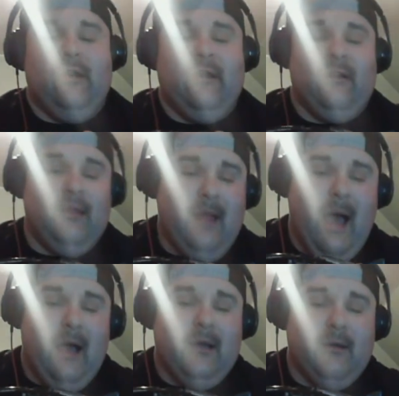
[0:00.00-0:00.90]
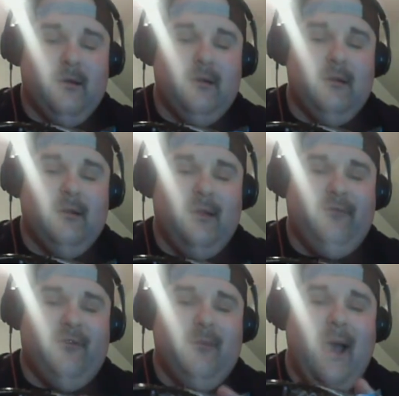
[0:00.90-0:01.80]
As you see, this car is
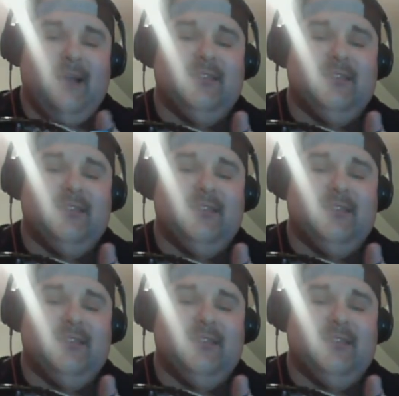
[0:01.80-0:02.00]
just